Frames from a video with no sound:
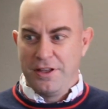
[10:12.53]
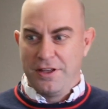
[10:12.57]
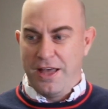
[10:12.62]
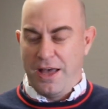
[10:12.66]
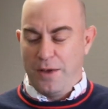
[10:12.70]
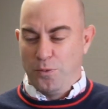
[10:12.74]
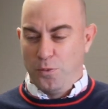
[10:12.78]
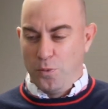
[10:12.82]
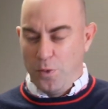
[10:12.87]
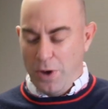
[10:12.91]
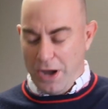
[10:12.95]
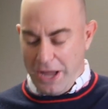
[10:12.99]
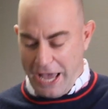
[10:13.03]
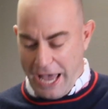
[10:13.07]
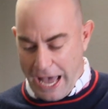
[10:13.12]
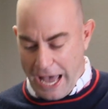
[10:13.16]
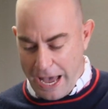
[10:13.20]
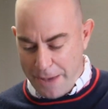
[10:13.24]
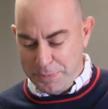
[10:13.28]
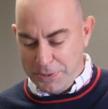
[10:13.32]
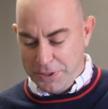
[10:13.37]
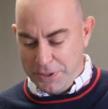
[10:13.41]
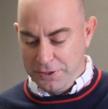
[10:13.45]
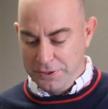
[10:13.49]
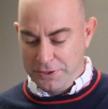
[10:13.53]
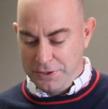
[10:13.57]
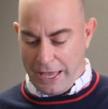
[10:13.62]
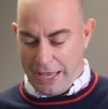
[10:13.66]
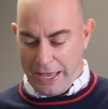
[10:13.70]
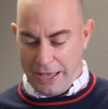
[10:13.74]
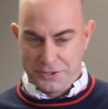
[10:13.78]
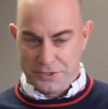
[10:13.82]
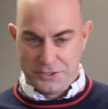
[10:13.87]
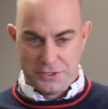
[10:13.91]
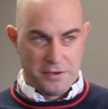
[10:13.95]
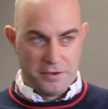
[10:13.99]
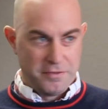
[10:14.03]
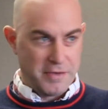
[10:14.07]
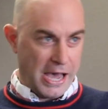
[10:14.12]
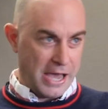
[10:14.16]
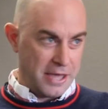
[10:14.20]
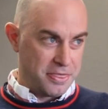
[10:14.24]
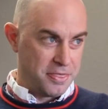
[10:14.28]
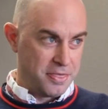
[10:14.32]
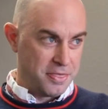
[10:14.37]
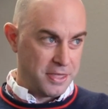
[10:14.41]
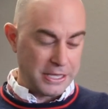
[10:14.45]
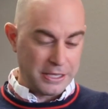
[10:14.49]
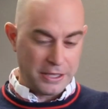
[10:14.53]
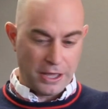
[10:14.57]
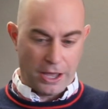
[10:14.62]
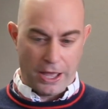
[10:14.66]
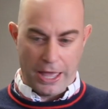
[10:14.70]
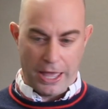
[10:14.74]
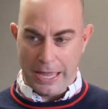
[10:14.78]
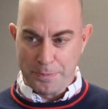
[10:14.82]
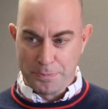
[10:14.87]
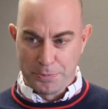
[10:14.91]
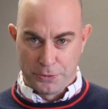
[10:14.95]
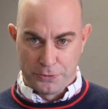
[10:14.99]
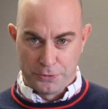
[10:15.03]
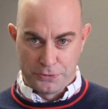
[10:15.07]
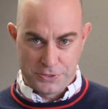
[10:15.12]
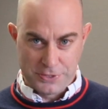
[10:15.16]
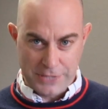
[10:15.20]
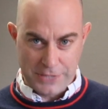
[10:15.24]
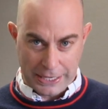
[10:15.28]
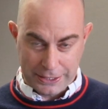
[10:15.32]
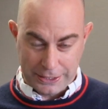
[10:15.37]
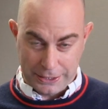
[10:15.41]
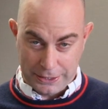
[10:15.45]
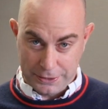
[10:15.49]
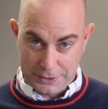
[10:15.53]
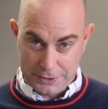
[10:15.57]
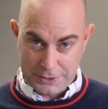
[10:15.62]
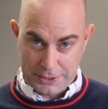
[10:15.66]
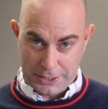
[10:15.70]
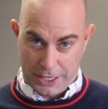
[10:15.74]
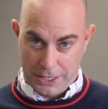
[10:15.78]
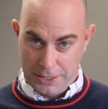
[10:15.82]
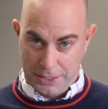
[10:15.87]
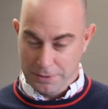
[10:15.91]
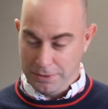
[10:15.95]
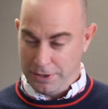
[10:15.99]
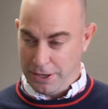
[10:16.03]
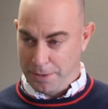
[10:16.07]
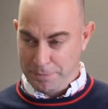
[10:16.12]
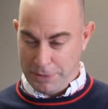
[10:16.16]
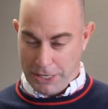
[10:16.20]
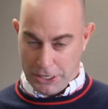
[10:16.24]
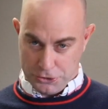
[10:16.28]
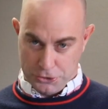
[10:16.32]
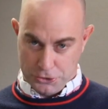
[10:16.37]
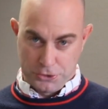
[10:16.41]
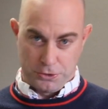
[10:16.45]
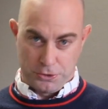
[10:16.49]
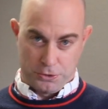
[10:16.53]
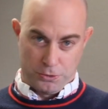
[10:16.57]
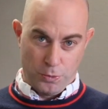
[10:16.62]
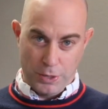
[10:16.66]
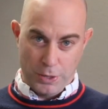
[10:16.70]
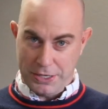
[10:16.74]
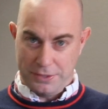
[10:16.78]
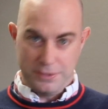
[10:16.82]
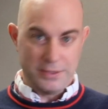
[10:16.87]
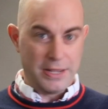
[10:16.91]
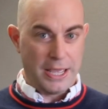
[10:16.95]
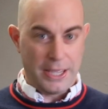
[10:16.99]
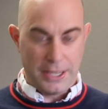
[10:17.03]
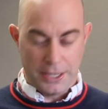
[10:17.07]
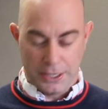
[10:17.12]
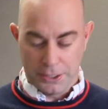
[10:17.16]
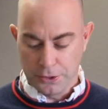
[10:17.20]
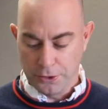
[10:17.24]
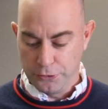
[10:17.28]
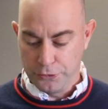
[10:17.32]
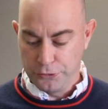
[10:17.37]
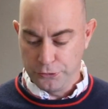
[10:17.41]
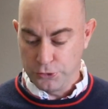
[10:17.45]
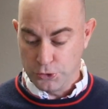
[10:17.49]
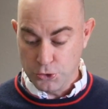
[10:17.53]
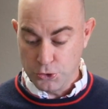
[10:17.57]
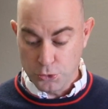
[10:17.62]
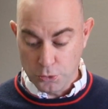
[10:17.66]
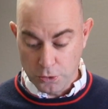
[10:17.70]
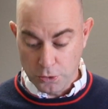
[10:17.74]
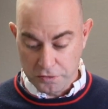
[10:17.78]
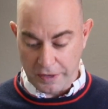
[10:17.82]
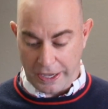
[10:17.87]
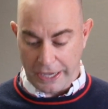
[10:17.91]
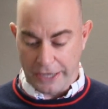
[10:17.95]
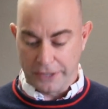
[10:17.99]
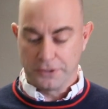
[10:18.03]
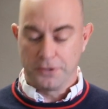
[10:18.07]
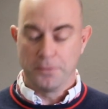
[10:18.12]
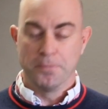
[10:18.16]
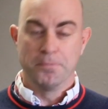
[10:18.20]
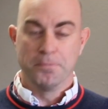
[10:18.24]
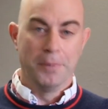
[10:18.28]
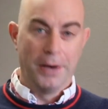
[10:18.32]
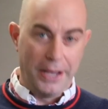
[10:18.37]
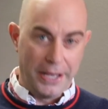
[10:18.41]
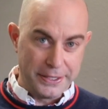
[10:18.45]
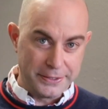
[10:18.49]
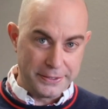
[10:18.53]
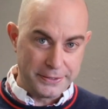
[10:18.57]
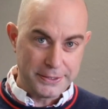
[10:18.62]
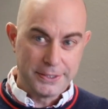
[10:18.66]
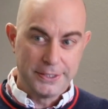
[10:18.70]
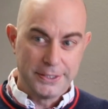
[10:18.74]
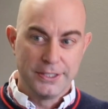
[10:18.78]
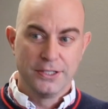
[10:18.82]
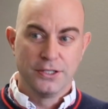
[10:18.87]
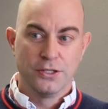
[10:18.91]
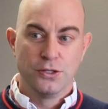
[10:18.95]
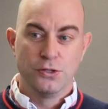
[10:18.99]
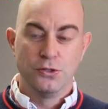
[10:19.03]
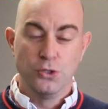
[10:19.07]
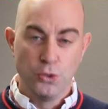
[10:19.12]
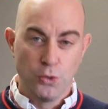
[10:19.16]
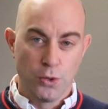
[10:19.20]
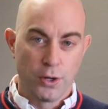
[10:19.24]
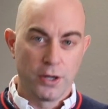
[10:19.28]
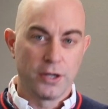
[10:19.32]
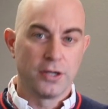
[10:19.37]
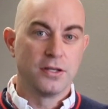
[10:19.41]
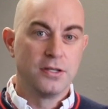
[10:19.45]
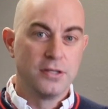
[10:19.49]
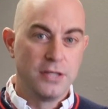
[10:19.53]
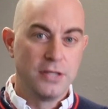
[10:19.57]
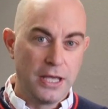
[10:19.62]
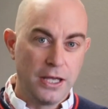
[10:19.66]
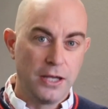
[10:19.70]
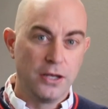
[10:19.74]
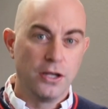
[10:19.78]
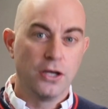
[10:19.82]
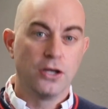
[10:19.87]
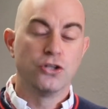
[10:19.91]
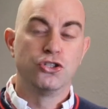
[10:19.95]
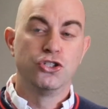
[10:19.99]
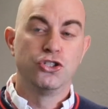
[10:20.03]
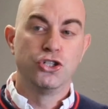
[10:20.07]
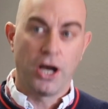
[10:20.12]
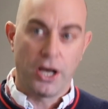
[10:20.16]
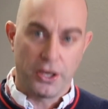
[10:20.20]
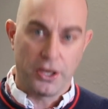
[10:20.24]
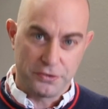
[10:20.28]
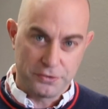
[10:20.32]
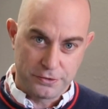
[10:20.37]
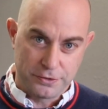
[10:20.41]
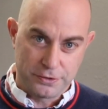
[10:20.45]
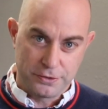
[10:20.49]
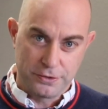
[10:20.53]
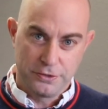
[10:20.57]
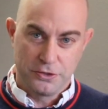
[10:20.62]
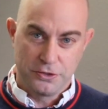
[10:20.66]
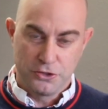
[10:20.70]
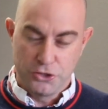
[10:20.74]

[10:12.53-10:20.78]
what happened as of, I think, April 2nd, and I'm not sure what day it goes into effect, but New York did just